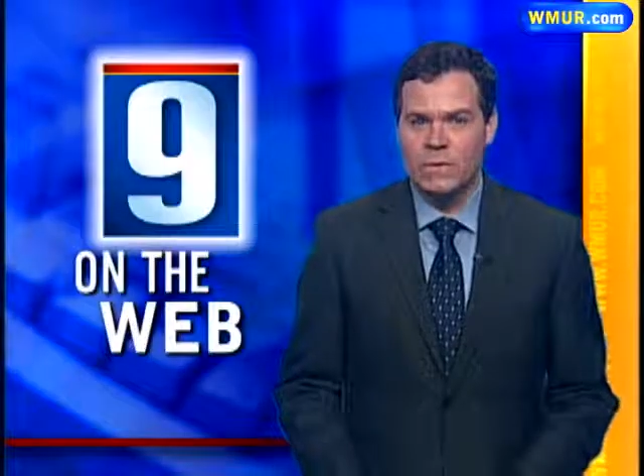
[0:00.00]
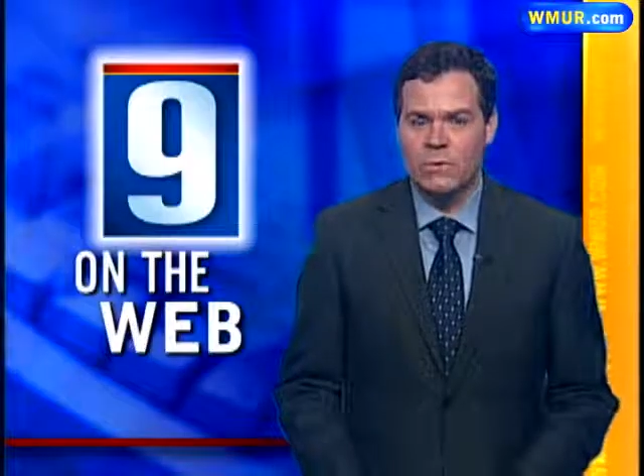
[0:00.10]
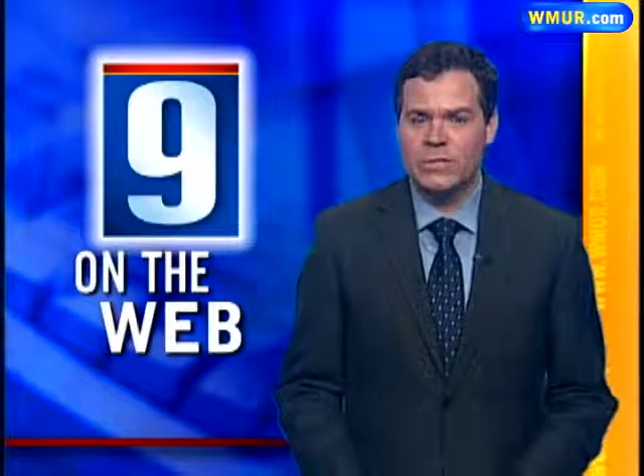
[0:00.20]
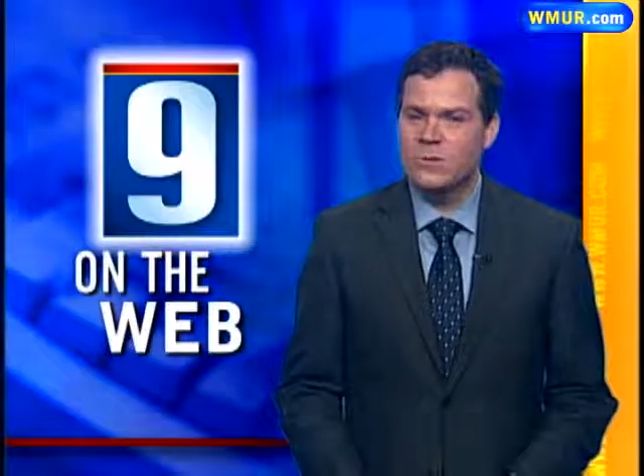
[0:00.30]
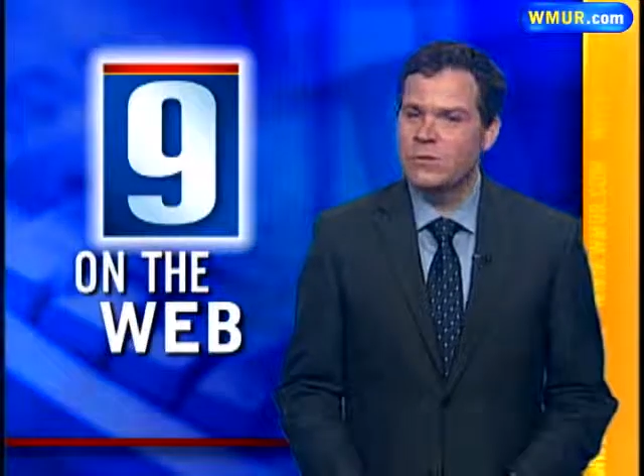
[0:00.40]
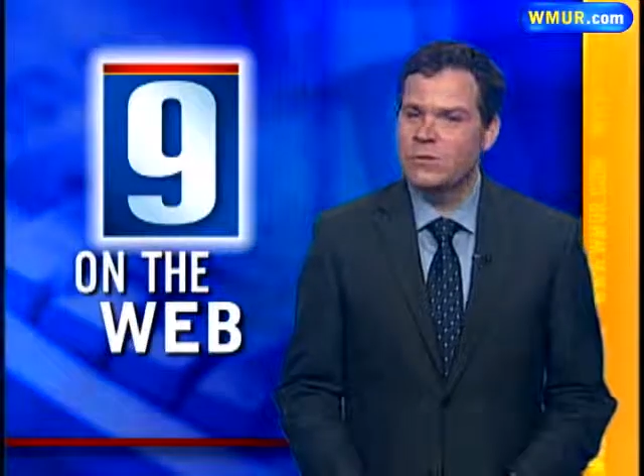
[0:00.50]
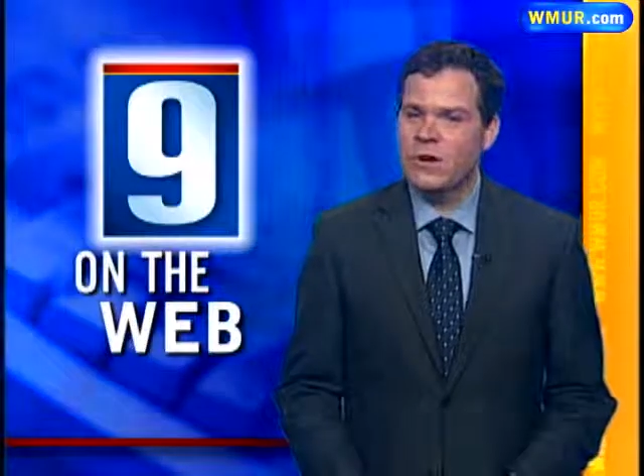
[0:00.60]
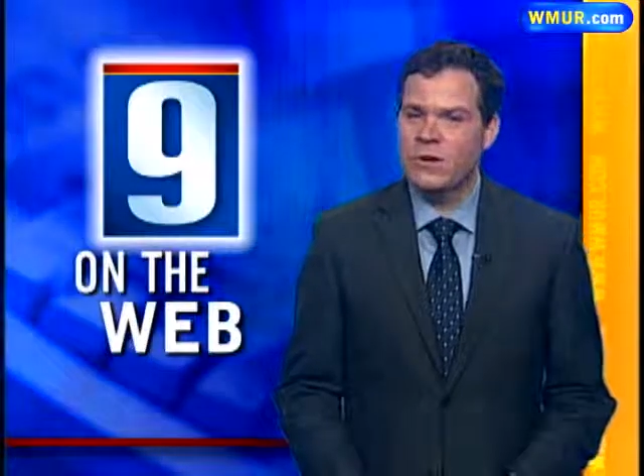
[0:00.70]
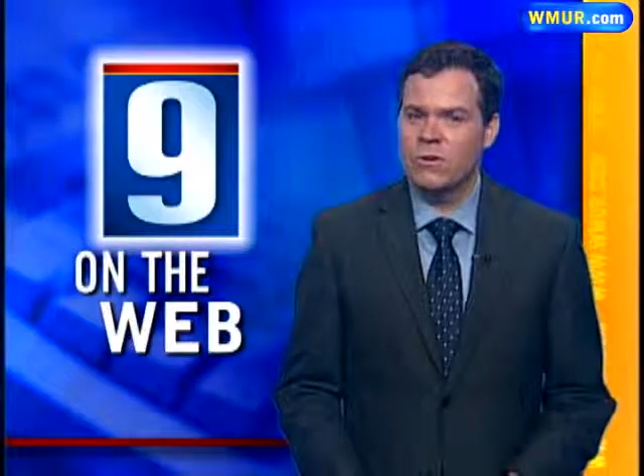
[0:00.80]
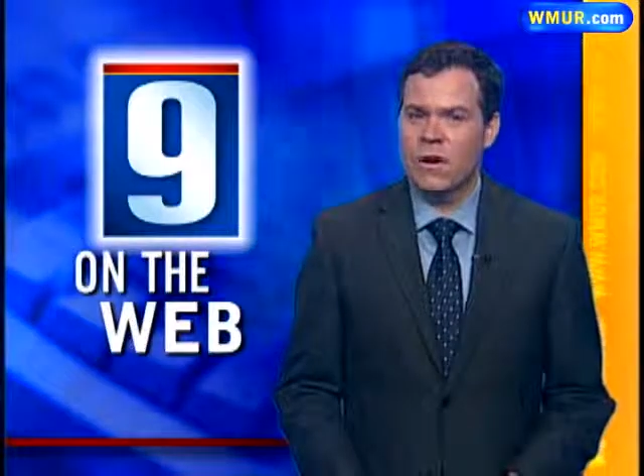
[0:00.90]
Well, it's a
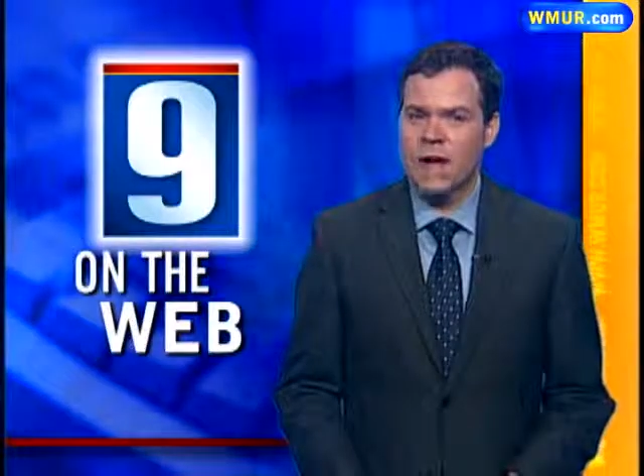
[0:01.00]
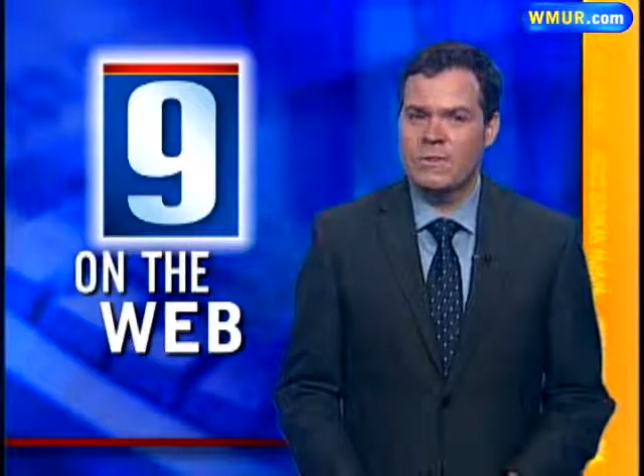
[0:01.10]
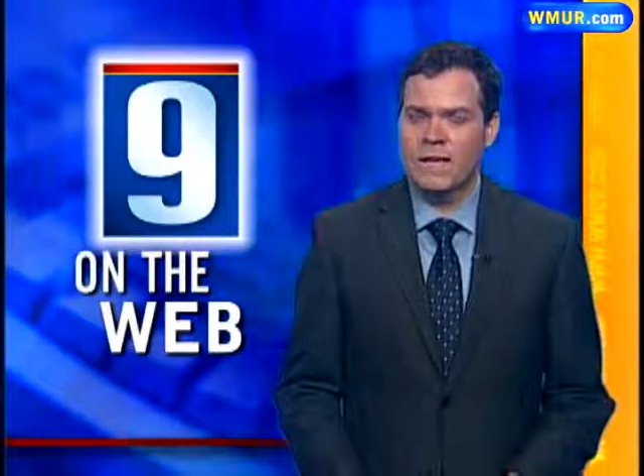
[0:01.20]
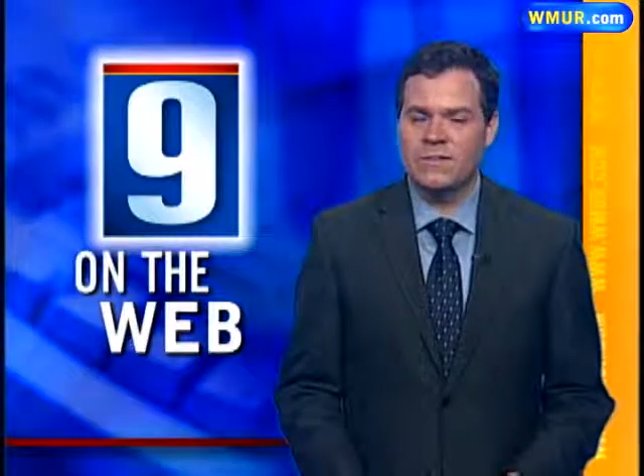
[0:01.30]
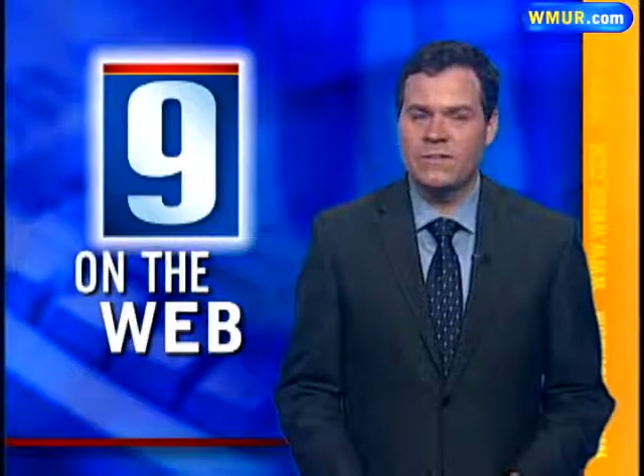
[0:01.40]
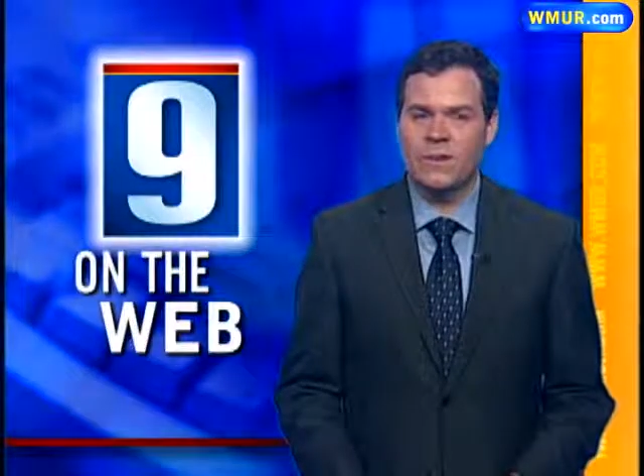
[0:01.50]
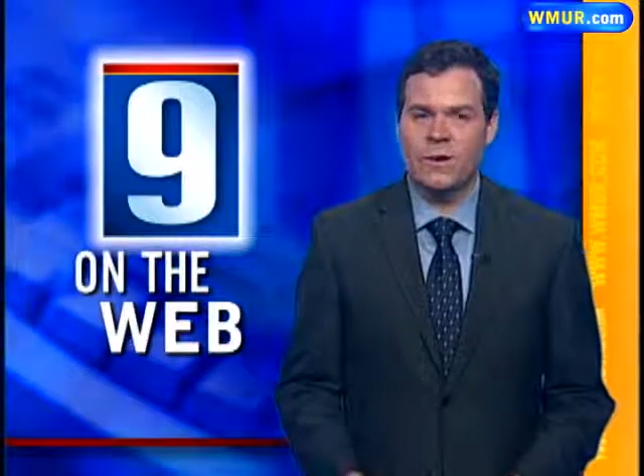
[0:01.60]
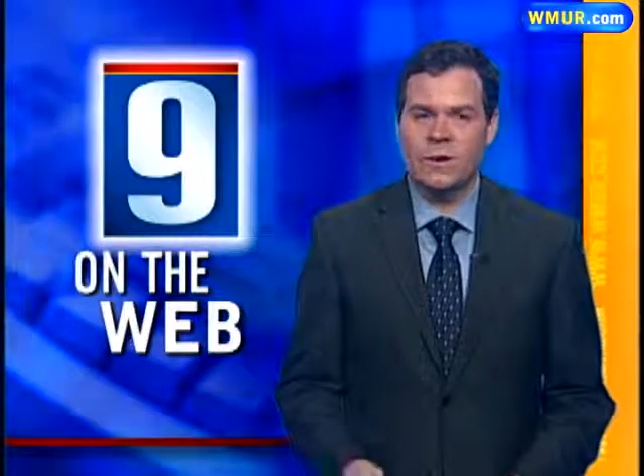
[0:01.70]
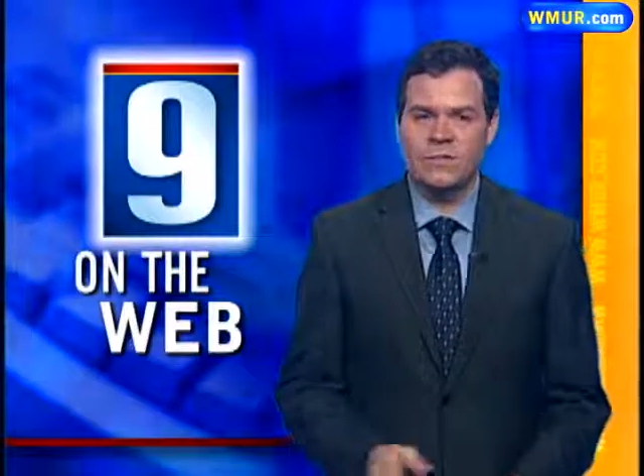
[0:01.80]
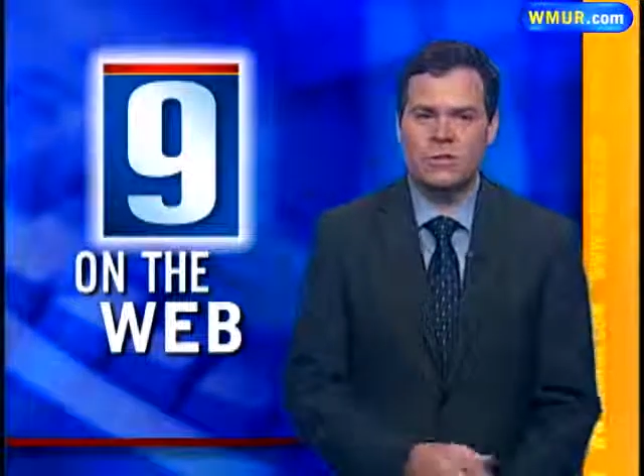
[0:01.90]
bizarre crime that has authorities